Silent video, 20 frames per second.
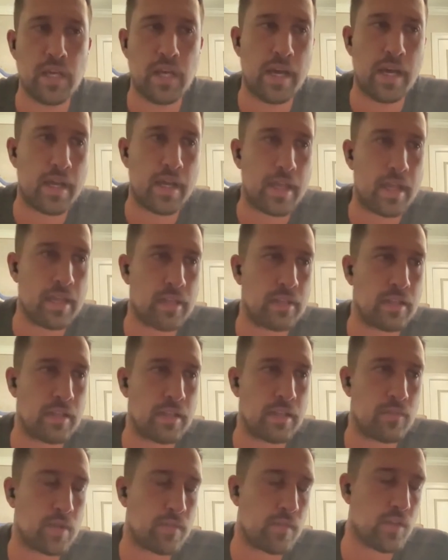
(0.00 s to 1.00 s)

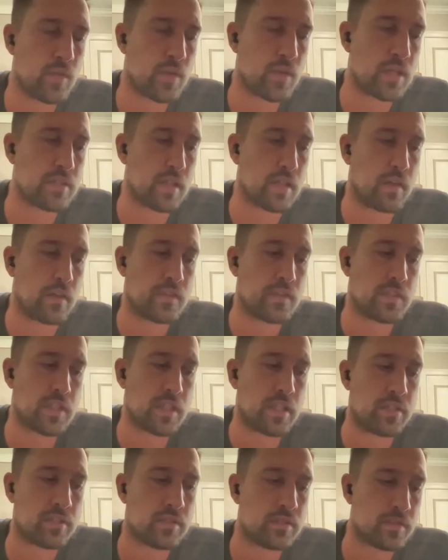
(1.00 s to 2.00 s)
and we view ourselves
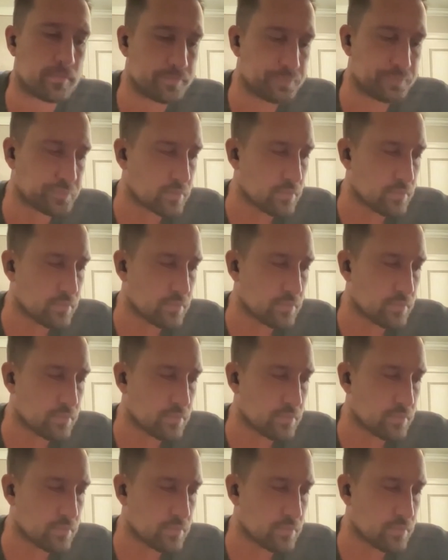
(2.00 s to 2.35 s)
as